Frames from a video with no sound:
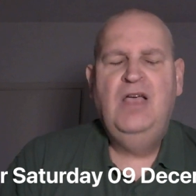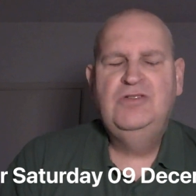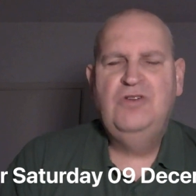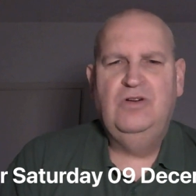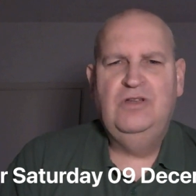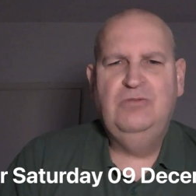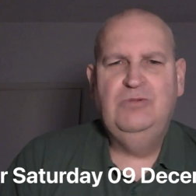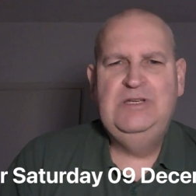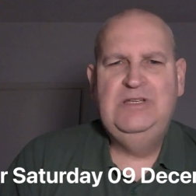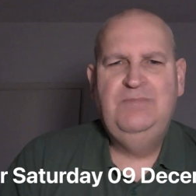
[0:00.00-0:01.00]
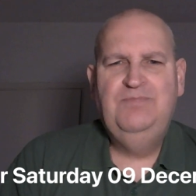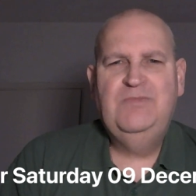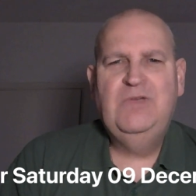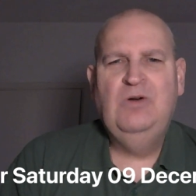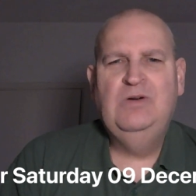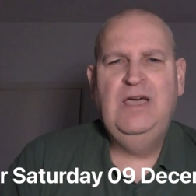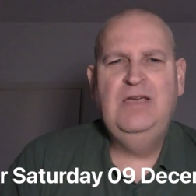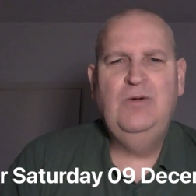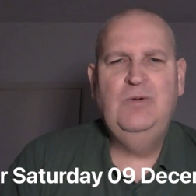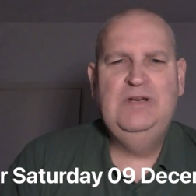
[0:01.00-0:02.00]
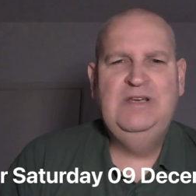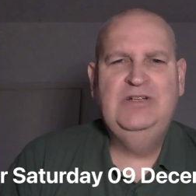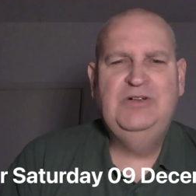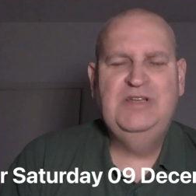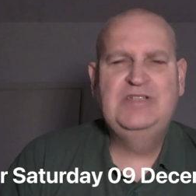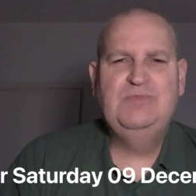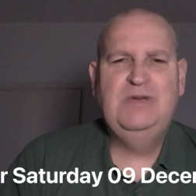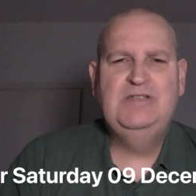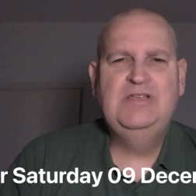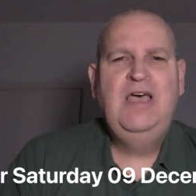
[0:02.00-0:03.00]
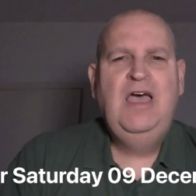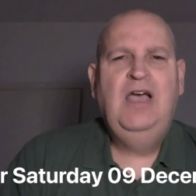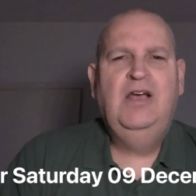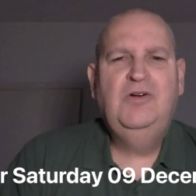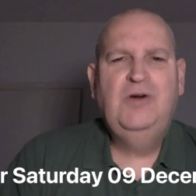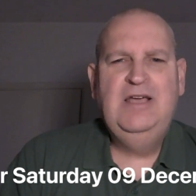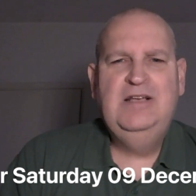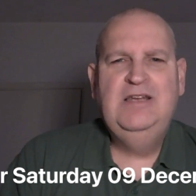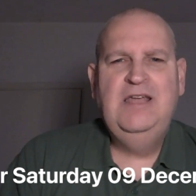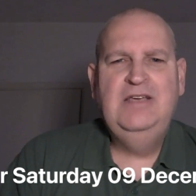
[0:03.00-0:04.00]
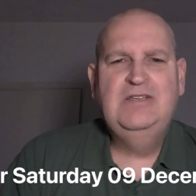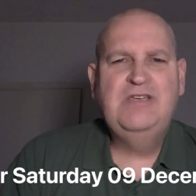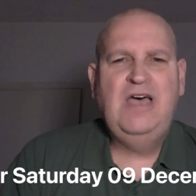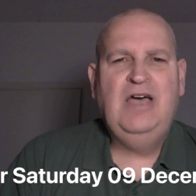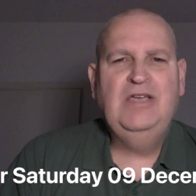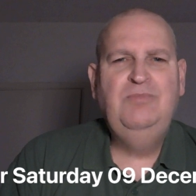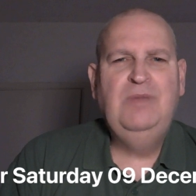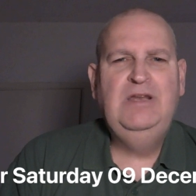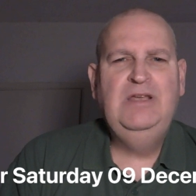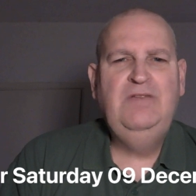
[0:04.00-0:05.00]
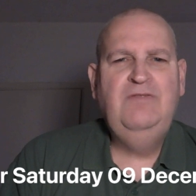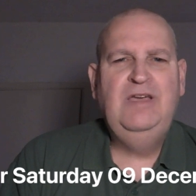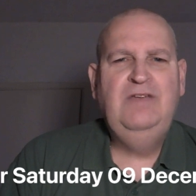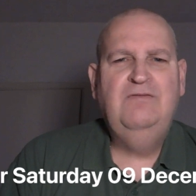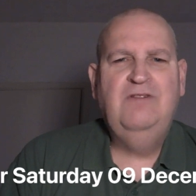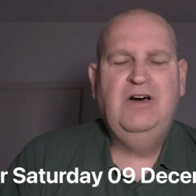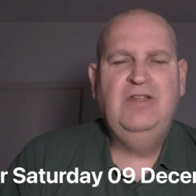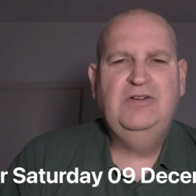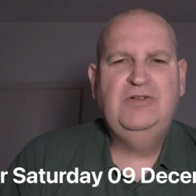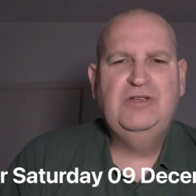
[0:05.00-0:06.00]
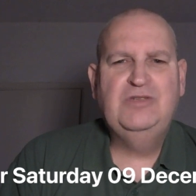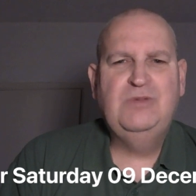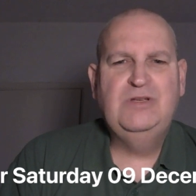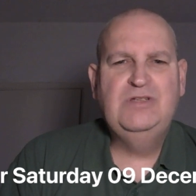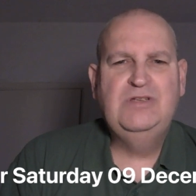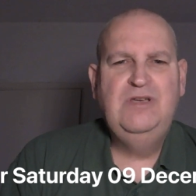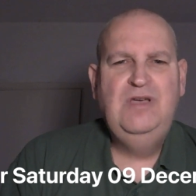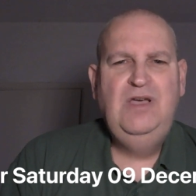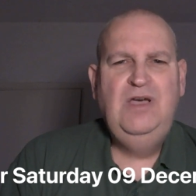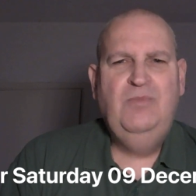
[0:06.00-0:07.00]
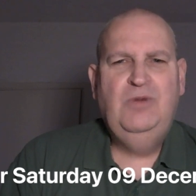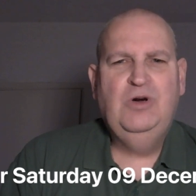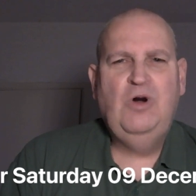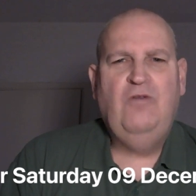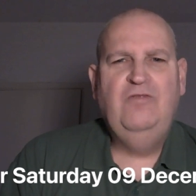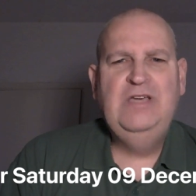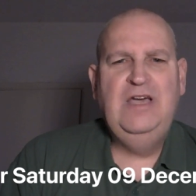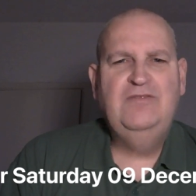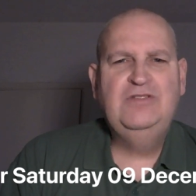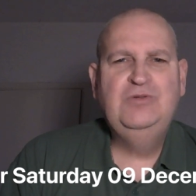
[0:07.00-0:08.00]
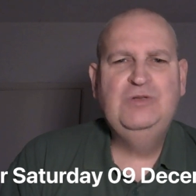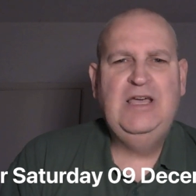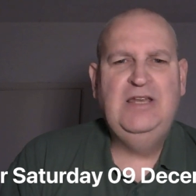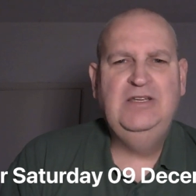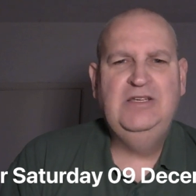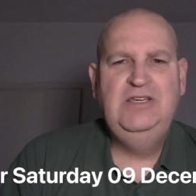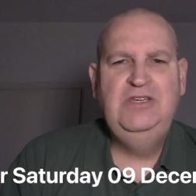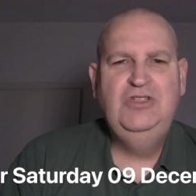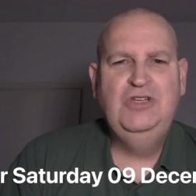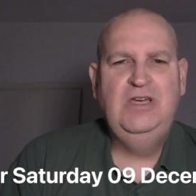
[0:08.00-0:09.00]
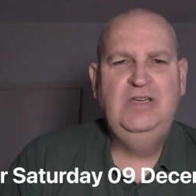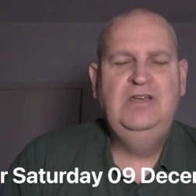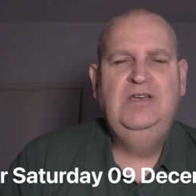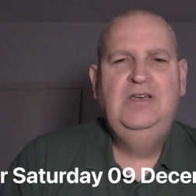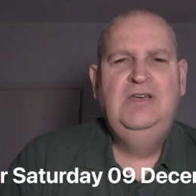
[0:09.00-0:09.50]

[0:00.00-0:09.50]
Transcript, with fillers: Song of the week. Okay, we're in Christmas. Greg Lake's I Believe in Father Christmas. Prokofiev's Lieutenant Kijé.